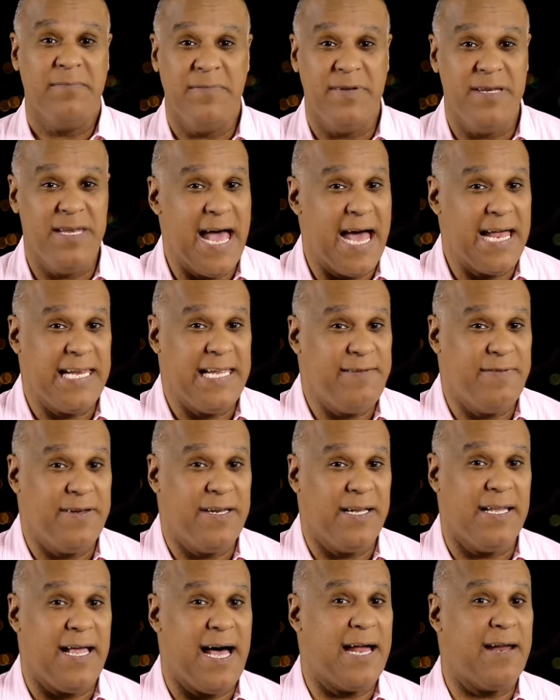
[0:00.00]
Not
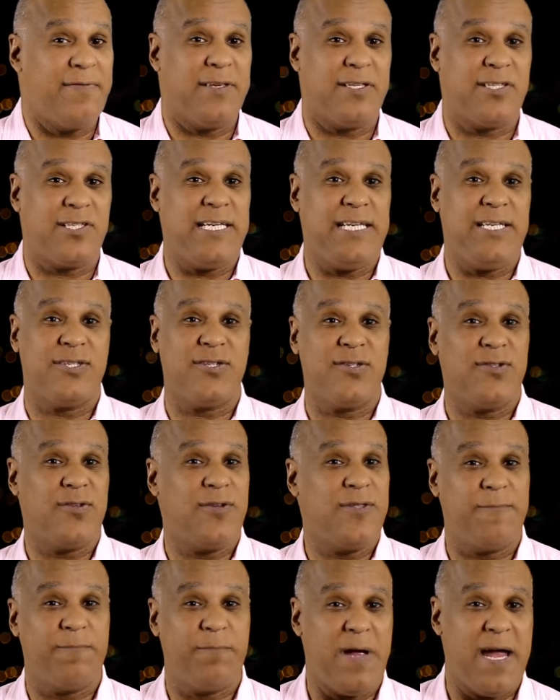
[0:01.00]
even a lot of the teachers
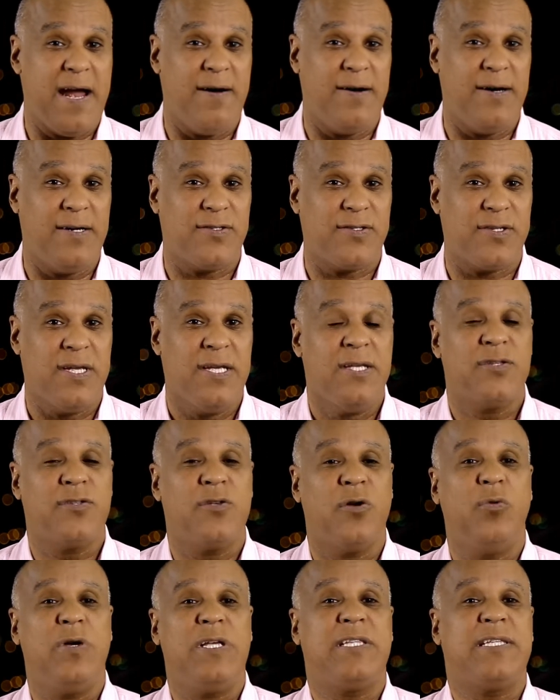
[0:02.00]
or the parents.
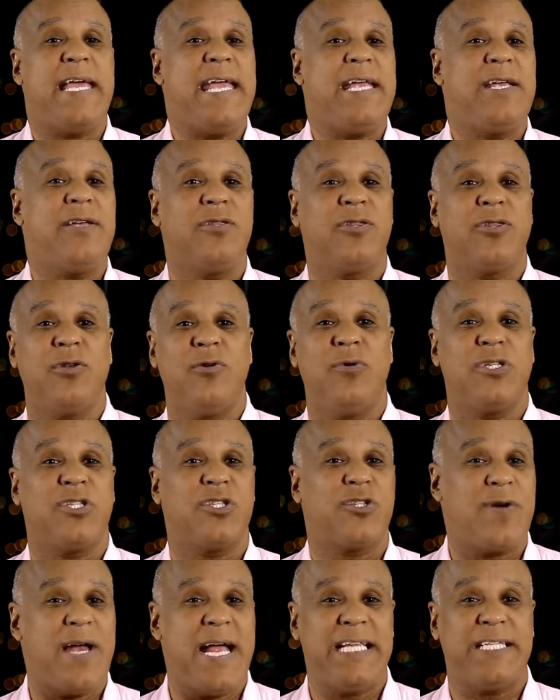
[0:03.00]
So we take you through a
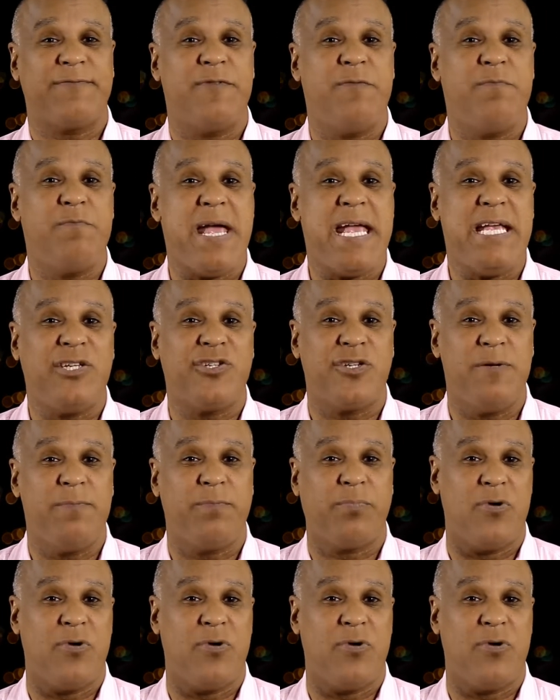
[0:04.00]
transformation